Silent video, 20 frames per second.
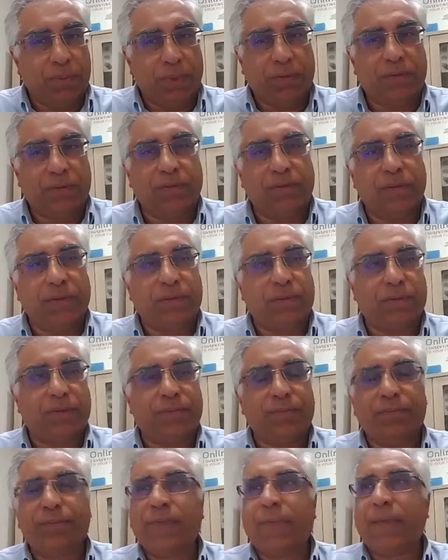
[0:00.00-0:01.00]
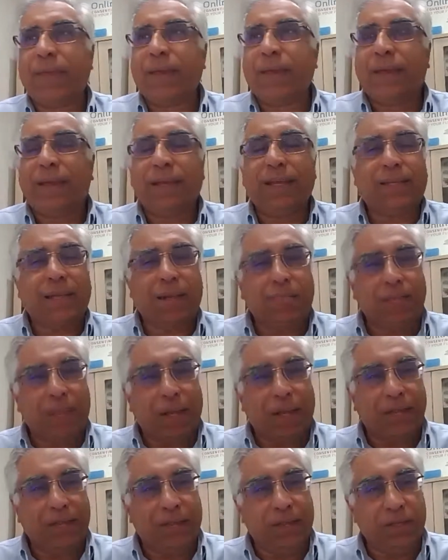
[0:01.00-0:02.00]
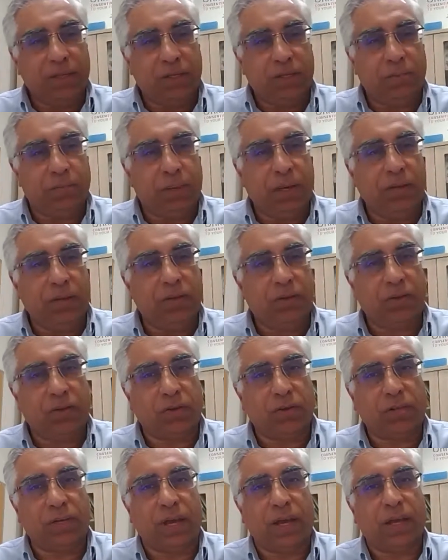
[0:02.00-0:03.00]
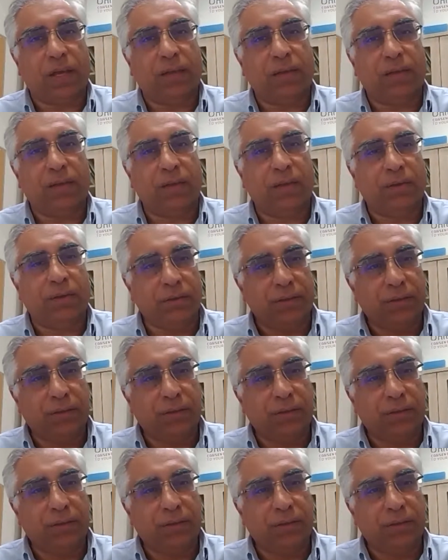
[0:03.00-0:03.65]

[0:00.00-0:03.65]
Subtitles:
but it's a multi-speed society.